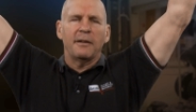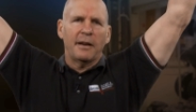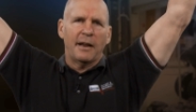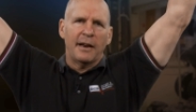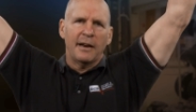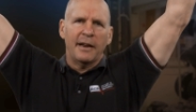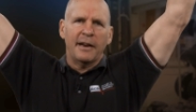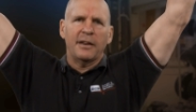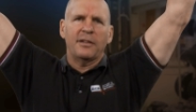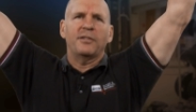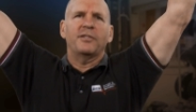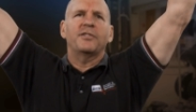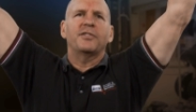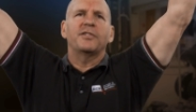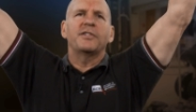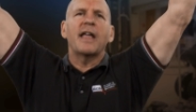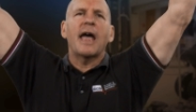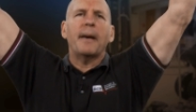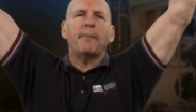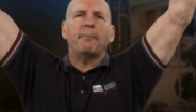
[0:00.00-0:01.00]
let it
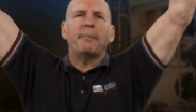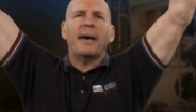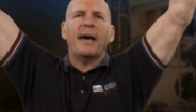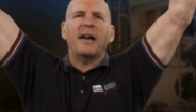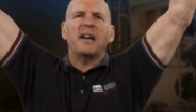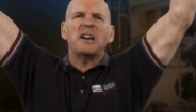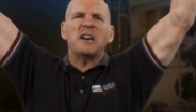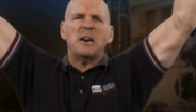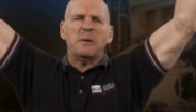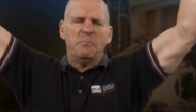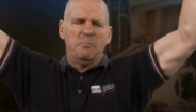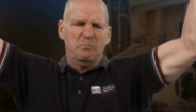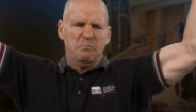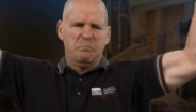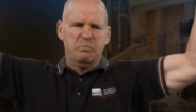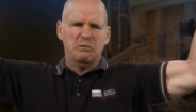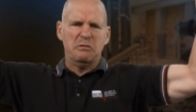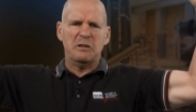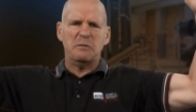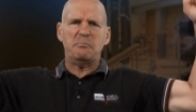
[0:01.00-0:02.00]
snap back up.
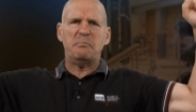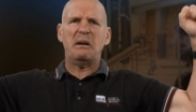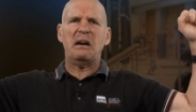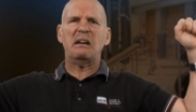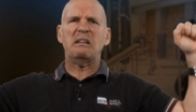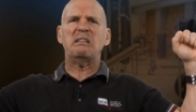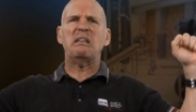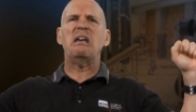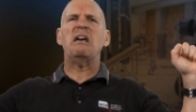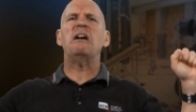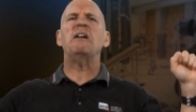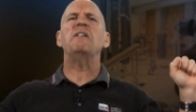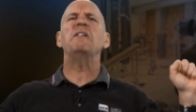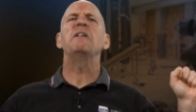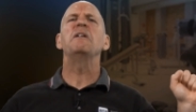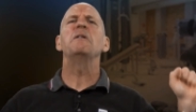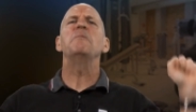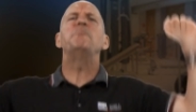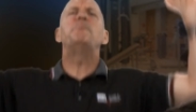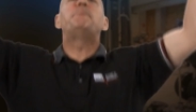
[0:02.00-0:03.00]
Pull it back down,
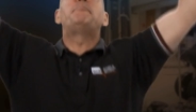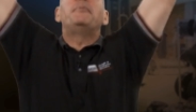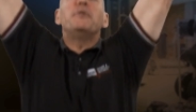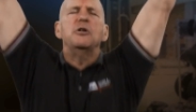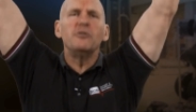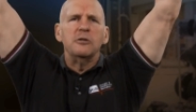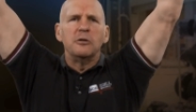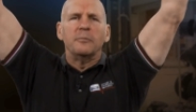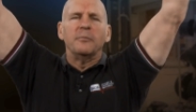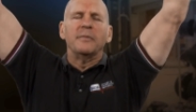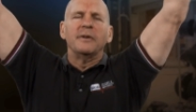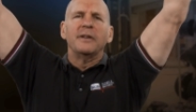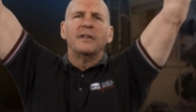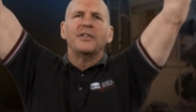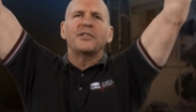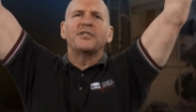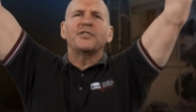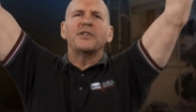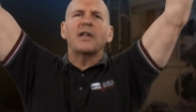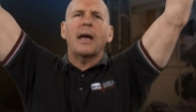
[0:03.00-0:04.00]
boom,
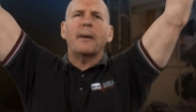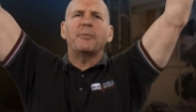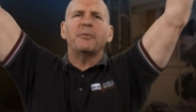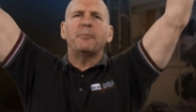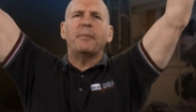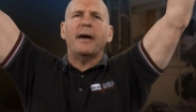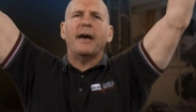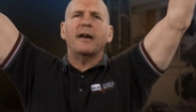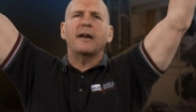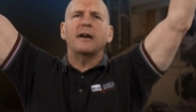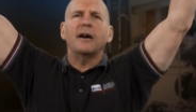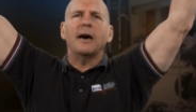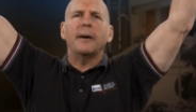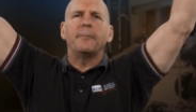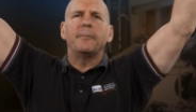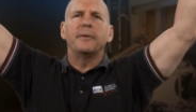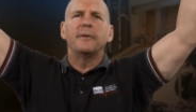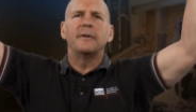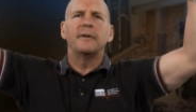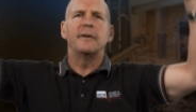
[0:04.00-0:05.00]
snaps back
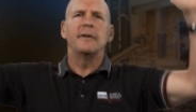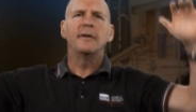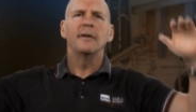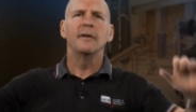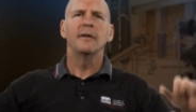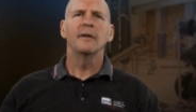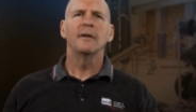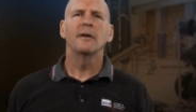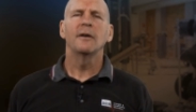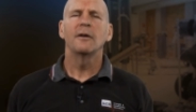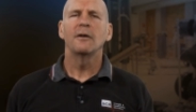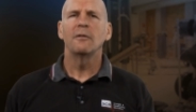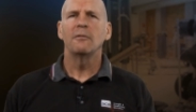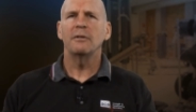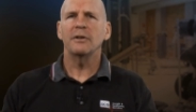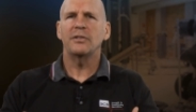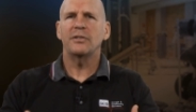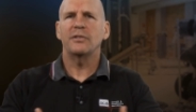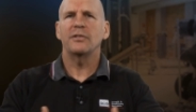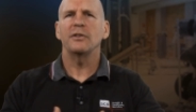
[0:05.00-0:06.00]
up.
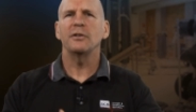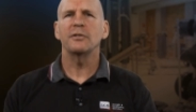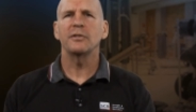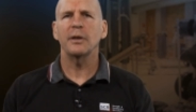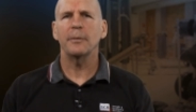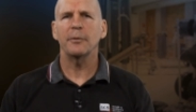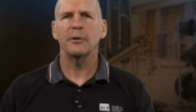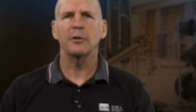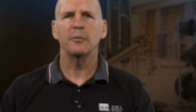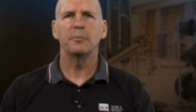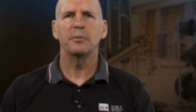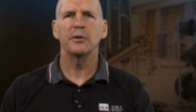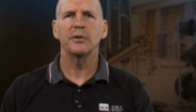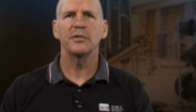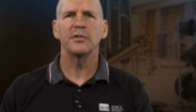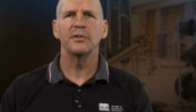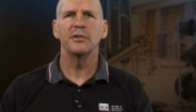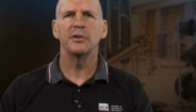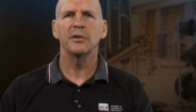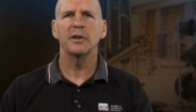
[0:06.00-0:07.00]
What's your typical
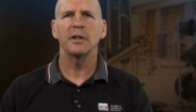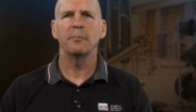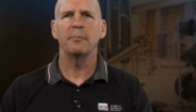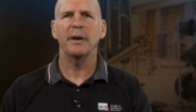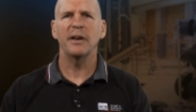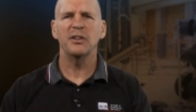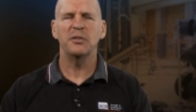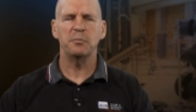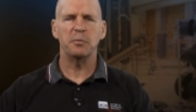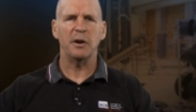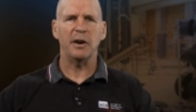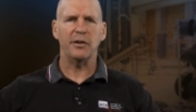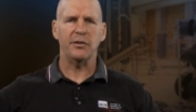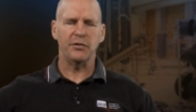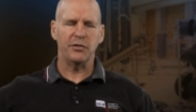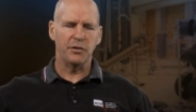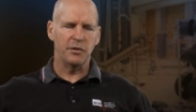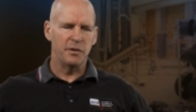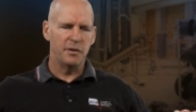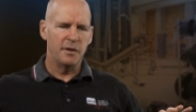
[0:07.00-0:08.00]
person do on the bench
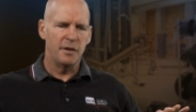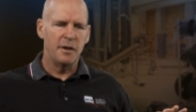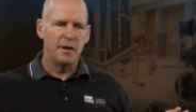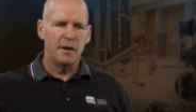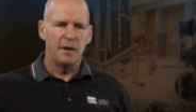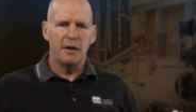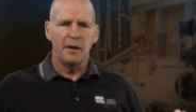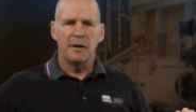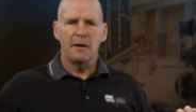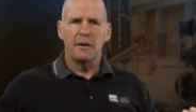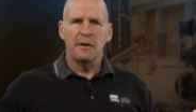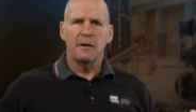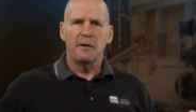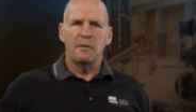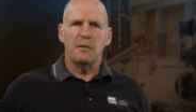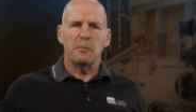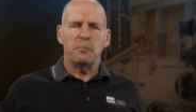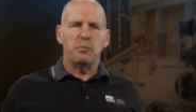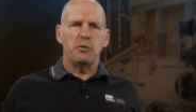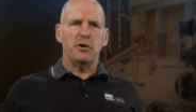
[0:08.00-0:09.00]
press?
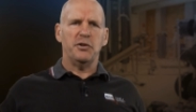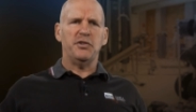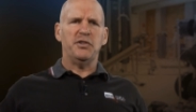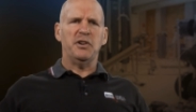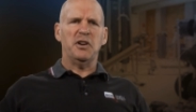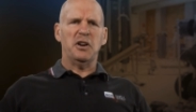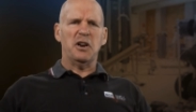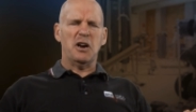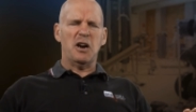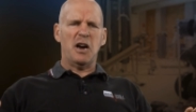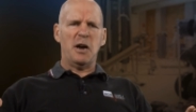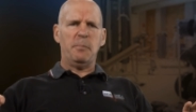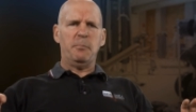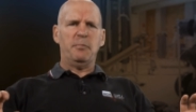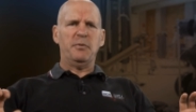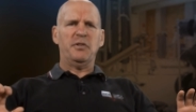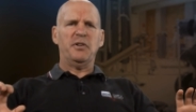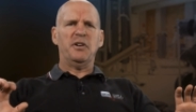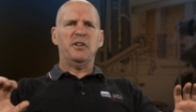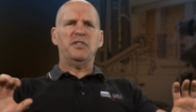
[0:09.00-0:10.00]
They're pushing it up
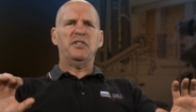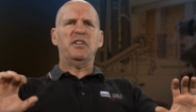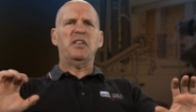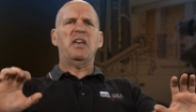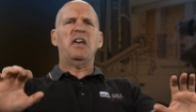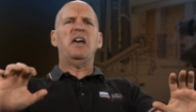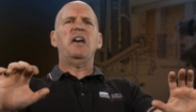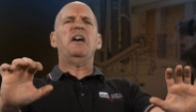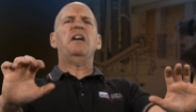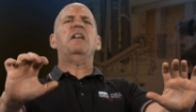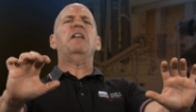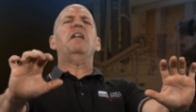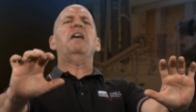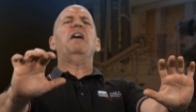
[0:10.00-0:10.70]
as hard as they can,